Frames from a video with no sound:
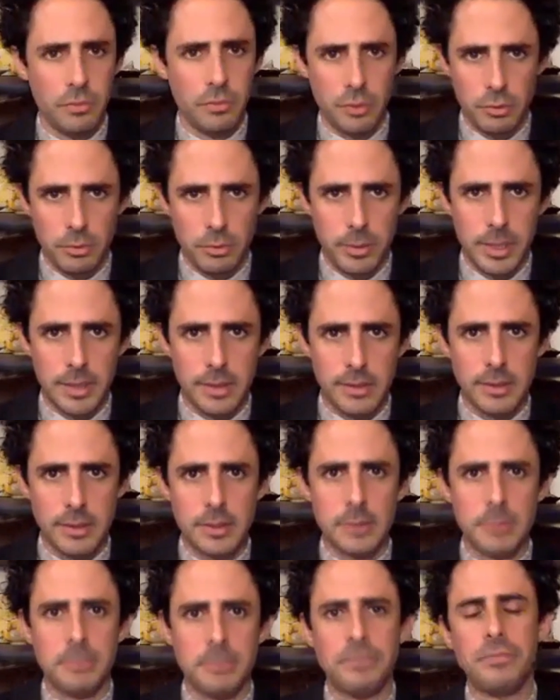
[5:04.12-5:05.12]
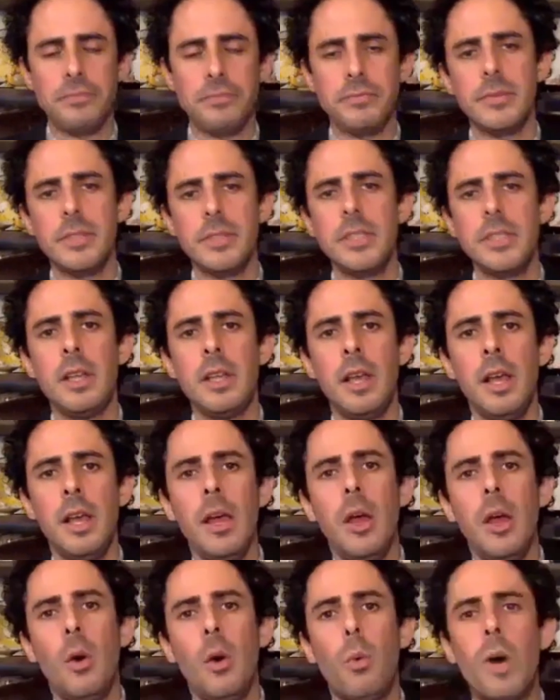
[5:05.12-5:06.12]
a few minutes.
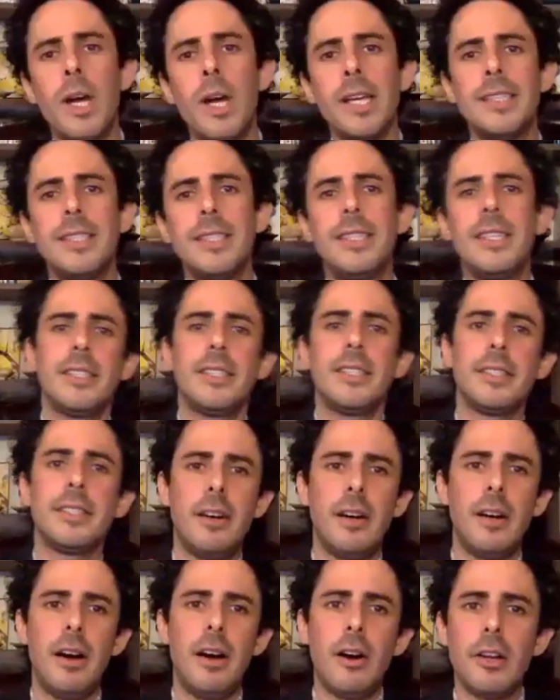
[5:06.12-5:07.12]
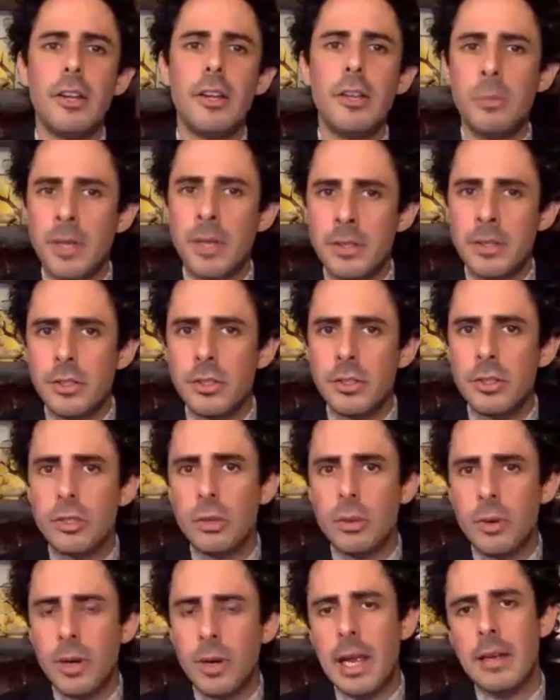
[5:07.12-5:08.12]
Why is this argument
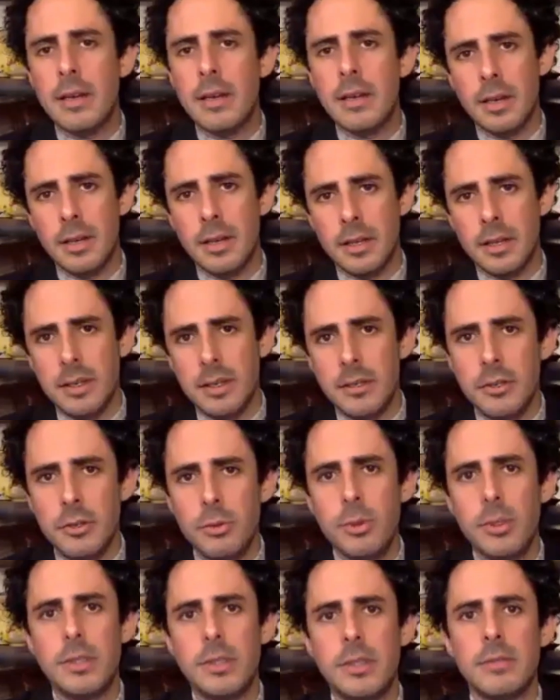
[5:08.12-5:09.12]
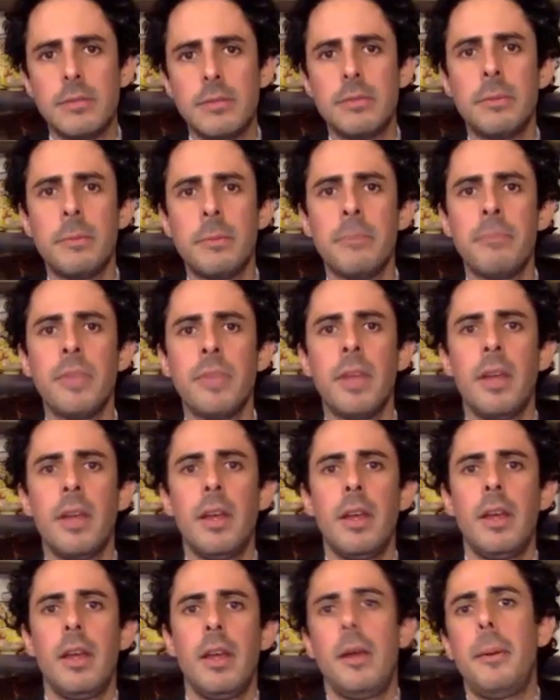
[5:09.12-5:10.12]
so anti-intuitive?
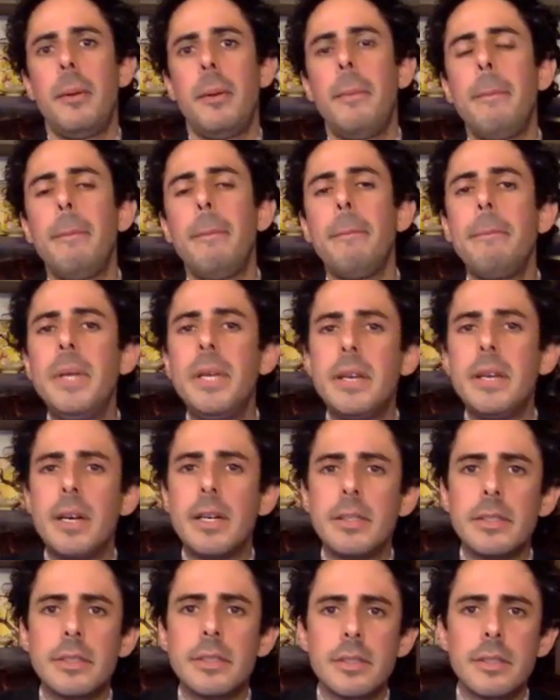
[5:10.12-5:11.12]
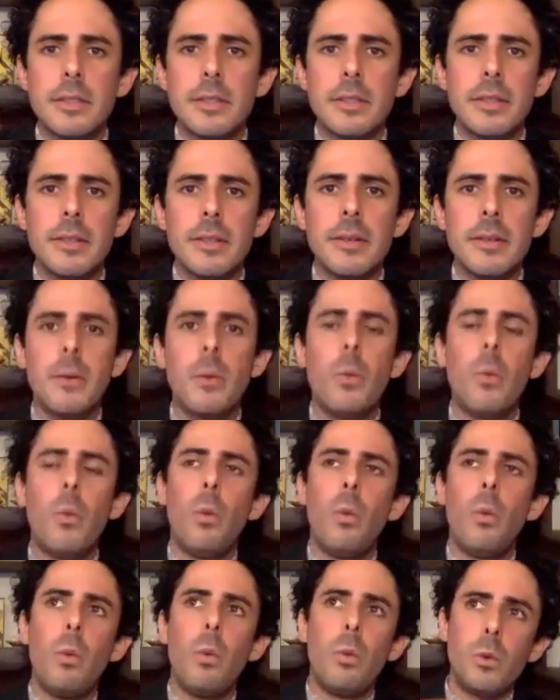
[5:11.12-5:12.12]
because
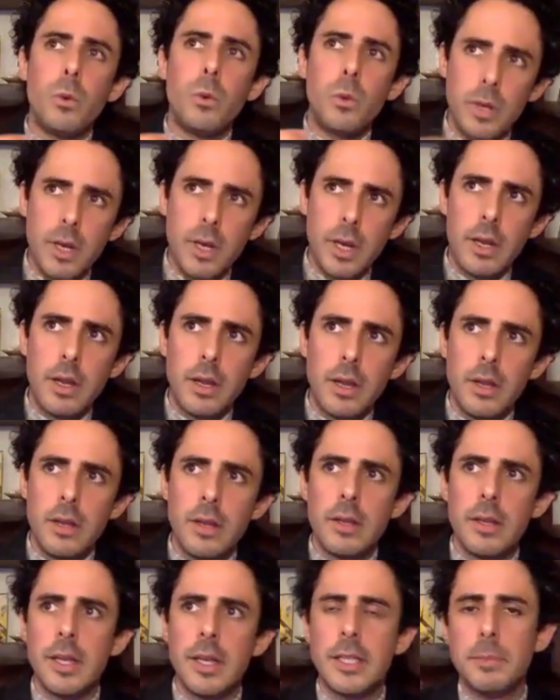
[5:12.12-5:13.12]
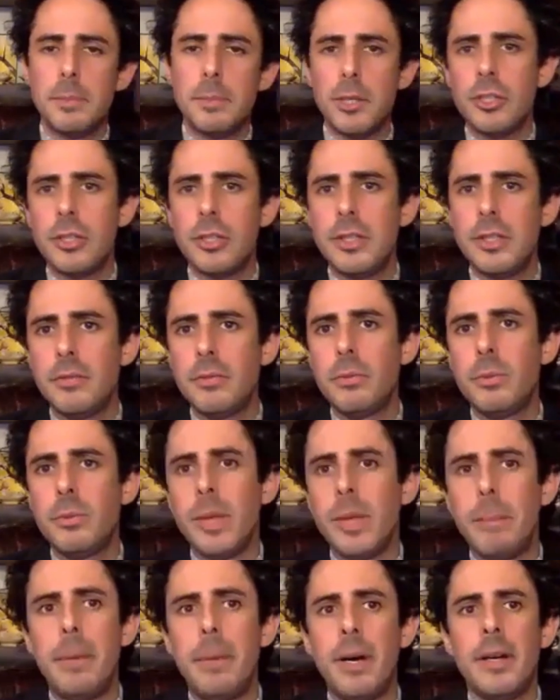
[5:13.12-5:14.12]
today, especially if we
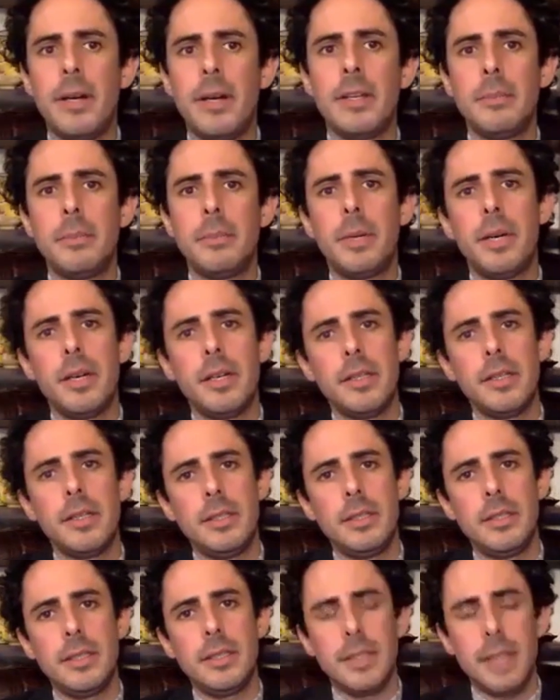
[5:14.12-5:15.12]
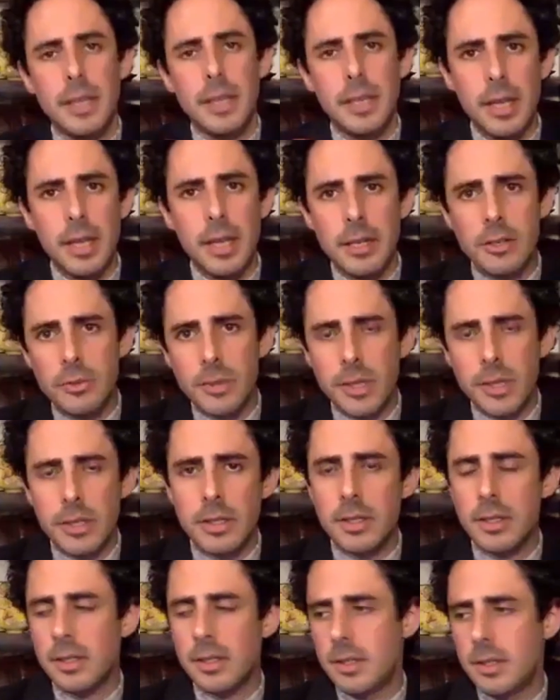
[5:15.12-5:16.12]
abide by the psychiatric
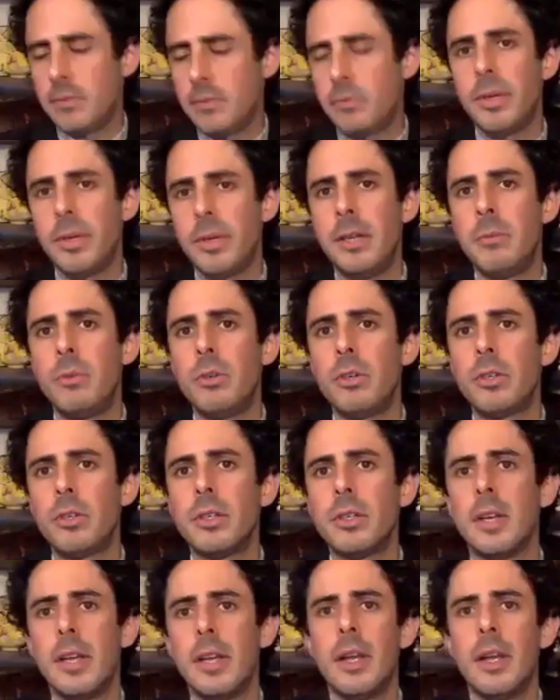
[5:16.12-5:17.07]
framework,